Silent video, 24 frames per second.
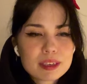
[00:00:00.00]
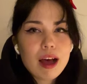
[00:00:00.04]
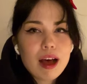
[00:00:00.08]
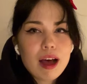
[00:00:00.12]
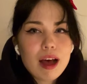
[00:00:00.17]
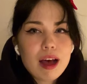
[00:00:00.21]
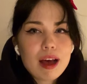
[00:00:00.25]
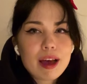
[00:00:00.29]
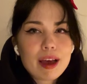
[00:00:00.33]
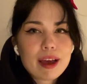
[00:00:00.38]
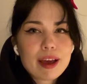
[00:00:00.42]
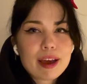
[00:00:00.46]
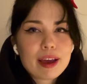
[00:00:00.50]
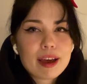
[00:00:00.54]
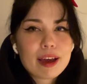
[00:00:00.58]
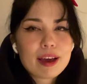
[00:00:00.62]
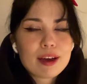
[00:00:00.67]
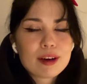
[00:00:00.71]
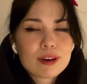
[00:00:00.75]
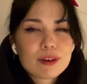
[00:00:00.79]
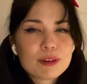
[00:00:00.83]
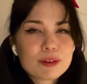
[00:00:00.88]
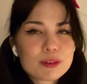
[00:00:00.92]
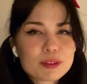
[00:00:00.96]
I
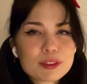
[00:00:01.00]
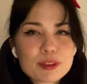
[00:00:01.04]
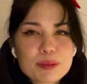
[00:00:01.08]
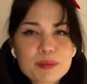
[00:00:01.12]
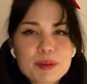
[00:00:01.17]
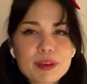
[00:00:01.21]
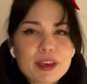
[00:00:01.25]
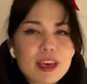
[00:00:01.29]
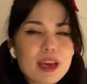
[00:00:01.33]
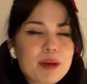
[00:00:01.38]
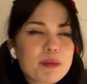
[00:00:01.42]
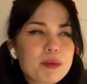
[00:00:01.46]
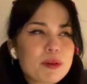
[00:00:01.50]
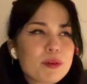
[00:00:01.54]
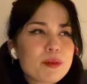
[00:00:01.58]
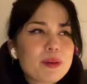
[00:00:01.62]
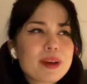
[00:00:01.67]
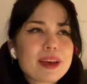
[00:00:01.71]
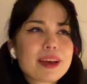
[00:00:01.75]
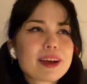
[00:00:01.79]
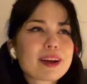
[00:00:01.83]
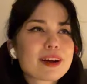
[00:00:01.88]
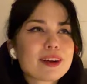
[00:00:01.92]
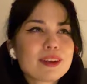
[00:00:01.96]
also became a
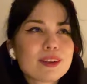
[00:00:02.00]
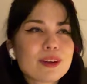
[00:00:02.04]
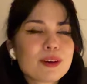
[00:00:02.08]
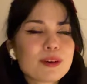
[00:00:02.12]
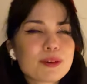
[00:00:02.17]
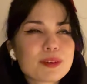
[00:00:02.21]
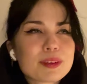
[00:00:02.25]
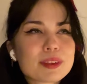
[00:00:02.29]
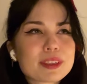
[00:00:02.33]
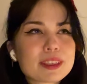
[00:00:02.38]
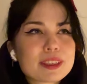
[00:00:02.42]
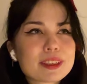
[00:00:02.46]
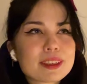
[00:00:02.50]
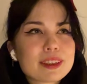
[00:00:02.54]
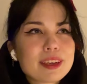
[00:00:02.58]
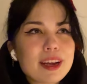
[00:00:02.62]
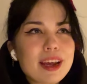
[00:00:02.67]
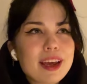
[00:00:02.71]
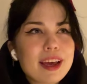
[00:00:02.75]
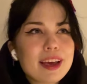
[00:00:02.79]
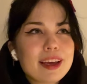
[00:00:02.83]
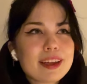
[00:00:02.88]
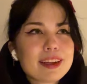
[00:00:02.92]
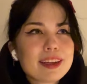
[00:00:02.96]
vehicle owner,
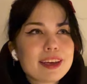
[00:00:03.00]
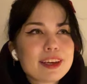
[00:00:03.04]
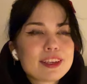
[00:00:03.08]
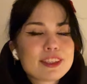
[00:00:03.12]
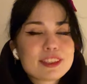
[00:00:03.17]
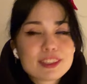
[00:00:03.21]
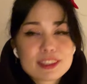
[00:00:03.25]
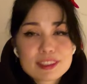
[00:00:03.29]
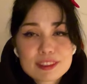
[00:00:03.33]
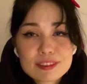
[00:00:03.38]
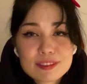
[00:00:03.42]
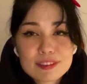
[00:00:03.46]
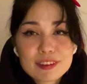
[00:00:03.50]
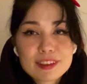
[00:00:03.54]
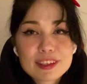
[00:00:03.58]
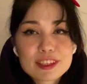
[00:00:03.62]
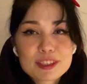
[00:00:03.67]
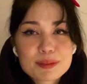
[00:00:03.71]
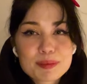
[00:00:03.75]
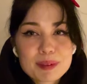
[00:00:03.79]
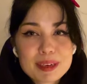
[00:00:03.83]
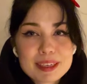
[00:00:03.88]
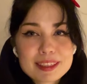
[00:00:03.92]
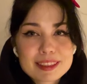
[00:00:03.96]
and I just finished
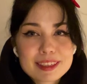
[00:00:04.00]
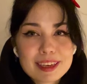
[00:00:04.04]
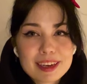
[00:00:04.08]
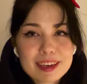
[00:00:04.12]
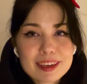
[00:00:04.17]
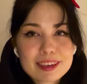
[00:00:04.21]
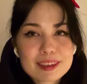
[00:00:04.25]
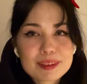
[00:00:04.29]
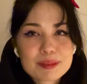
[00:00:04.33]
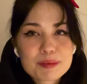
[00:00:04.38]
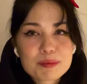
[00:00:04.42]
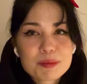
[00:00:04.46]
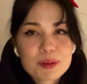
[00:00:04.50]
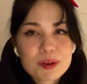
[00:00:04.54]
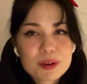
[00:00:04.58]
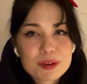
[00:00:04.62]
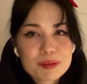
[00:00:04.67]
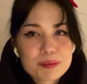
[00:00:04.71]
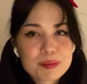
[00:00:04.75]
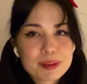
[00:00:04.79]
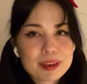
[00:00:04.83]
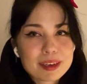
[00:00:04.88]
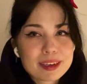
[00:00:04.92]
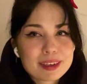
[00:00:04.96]
my second
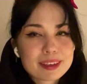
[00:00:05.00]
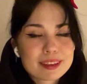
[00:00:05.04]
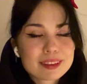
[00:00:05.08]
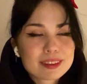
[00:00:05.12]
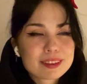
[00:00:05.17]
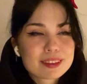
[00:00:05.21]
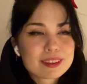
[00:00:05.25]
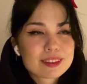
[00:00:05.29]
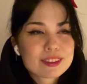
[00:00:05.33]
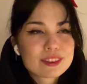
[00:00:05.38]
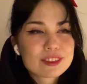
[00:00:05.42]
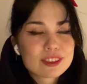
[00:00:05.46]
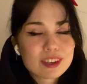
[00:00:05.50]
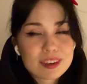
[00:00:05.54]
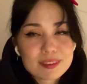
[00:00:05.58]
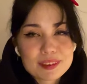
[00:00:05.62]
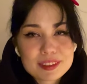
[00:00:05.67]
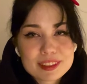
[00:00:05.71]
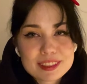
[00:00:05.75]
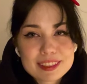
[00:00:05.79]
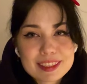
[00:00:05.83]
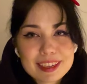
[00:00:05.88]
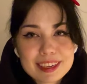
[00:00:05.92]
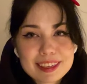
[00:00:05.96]
motorbike driver's
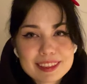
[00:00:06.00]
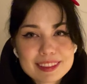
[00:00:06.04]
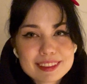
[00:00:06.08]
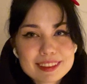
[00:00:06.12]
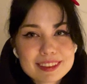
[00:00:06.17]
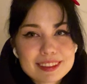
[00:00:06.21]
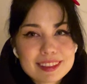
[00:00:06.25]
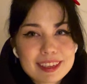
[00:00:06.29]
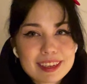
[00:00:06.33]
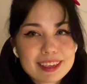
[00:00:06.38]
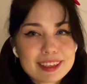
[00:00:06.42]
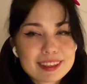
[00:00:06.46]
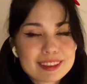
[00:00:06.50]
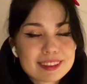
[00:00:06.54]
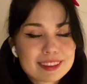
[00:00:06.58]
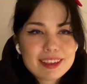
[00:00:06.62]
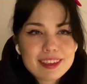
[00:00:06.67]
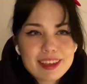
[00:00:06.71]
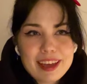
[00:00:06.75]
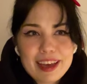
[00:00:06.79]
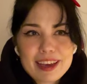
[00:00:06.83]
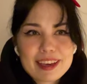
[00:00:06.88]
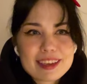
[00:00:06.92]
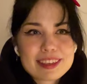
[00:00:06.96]
test, and
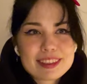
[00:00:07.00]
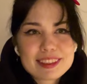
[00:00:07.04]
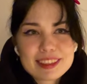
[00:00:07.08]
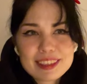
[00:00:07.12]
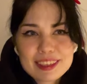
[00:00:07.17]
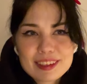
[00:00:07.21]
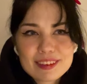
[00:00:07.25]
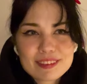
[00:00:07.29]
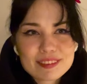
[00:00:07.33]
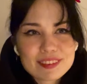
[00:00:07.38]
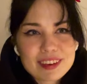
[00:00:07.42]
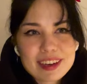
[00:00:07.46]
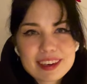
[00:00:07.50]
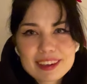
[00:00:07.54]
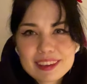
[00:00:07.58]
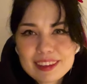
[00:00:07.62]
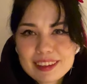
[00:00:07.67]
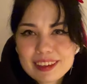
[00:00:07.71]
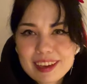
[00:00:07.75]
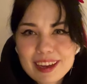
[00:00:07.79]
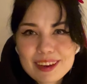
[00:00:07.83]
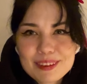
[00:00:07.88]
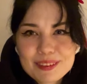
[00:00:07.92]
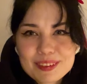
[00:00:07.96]
I can see the final
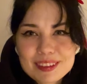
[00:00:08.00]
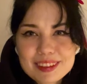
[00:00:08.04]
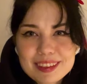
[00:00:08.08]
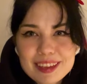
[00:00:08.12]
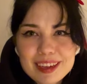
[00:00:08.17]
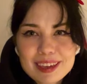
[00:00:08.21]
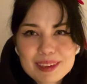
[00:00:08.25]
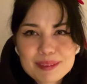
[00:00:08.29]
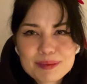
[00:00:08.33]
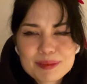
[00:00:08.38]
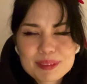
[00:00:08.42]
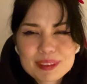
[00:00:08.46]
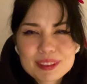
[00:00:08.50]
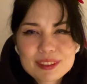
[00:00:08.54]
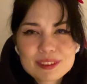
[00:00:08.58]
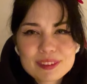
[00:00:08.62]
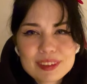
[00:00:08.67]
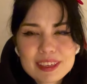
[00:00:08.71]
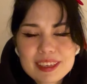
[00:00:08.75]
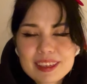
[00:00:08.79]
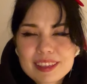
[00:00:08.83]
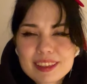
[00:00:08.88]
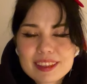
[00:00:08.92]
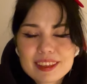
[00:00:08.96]
line with that. But
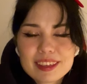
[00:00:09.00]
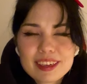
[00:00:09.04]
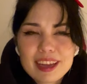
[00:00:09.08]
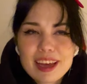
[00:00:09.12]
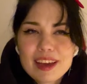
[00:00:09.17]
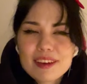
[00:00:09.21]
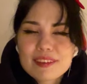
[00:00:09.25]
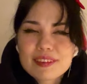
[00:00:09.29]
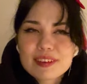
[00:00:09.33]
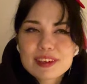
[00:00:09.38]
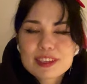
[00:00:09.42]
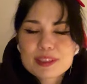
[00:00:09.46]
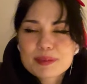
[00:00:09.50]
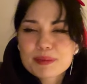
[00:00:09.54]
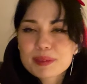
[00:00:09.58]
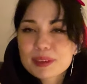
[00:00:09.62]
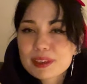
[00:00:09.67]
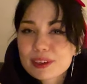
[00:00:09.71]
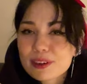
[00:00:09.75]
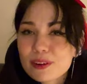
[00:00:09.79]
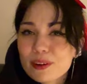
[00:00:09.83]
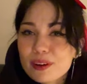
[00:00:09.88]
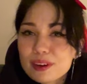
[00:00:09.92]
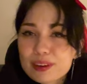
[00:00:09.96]
really, the life has been
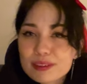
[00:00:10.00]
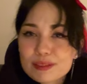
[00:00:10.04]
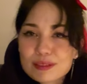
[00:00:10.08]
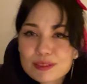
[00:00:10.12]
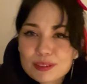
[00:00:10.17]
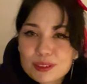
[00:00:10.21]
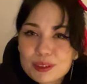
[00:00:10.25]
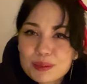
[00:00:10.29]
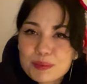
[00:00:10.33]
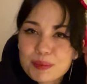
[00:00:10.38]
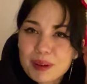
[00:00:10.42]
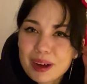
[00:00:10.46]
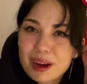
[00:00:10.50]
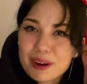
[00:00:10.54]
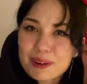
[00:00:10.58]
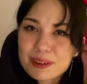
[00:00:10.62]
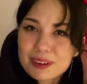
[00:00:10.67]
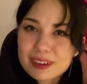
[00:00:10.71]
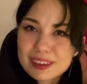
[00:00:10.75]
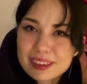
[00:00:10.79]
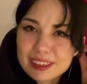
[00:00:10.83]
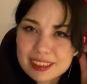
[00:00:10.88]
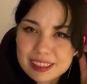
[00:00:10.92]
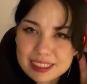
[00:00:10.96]
going full
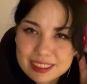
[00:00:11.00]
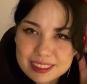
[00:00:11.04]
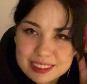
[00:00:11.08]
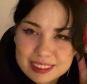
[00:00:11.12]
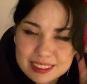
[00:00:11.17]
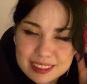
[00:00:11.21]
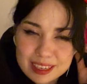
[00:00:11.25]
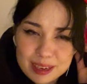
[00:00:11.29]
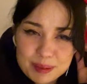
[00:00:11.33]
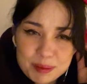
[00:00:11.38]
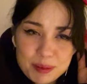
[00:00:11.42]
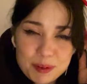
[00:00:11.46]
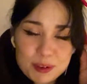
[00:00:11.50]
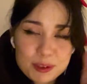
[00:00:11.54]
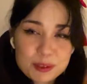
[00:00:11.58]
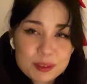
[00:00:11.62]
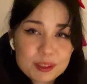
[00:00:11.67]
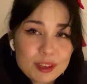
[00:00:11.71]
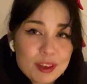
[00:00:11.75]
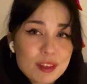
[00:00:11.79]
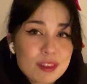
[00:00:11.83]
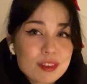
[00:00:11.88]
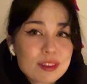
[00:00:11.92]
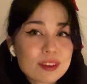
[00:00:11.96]
power, and I'm also
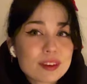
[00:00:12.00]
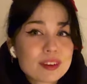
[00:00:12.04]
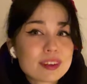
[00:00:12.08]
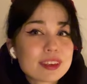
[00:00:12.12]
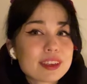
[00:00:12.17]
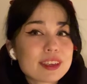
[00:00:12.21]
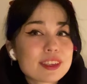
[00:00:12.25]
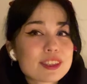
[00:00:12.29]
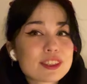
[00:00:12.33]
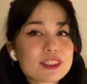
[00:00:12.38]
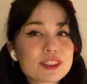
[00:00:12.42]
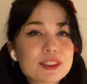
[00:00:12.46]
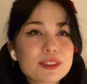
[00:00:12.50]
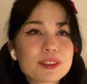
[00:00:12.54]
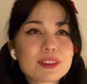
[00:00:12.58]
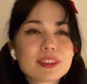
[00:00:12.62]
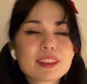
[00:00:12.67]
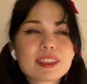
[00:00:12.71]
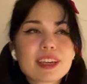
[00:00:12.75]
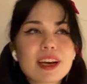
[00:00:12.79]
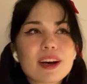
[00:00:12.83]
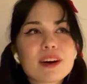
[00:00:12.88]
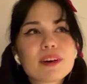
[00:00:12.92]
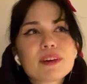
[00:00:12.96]
a third-year student
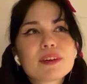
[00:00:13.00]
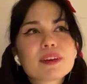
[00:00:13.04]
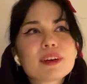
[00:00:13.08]
now.